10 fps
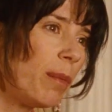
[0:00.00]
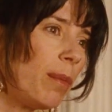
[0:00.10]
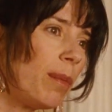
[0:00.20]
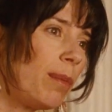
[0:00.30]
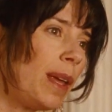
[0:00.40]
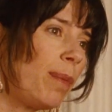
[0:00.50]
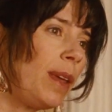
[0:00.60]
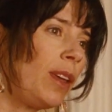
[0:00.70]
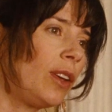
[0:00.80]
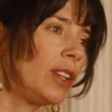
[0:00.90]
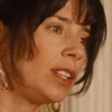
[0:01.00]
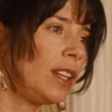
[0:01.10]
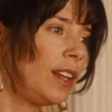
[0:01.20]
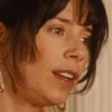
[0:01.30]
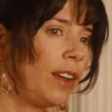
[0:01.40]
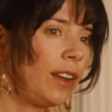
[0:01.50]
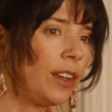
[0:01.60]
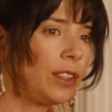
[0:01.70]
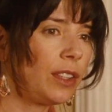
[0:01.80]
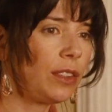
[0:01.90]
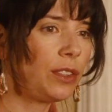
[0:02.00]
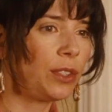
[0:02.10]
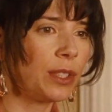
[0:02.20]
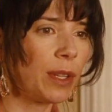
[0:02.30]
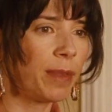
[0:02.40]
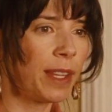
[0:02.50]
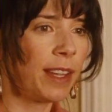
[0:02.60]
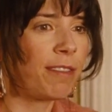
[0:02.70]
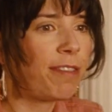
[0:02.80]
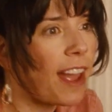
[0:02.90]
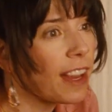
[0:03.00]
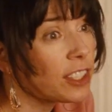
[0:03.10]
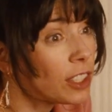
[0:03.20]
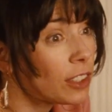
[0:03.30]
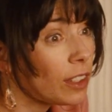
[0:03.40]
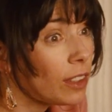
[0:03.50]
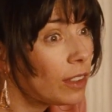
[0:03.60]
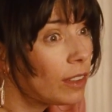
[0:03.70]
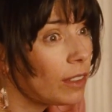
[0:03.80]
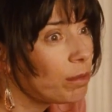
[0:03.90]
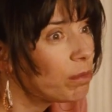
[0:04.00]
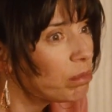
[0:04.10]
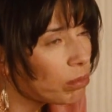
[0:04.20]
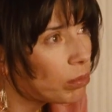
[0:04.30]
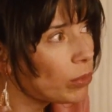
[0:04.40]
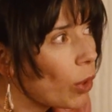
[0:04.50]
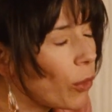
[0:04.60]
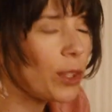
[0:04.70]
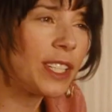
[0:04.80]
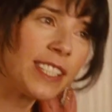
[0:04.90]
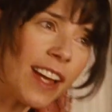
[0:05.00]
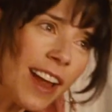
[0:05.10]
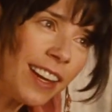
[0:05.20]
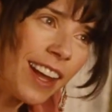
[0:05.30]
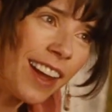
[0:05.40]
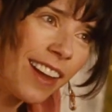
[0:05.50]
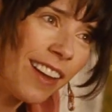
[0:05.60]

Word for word: M maybe you could do something in fashion or designing,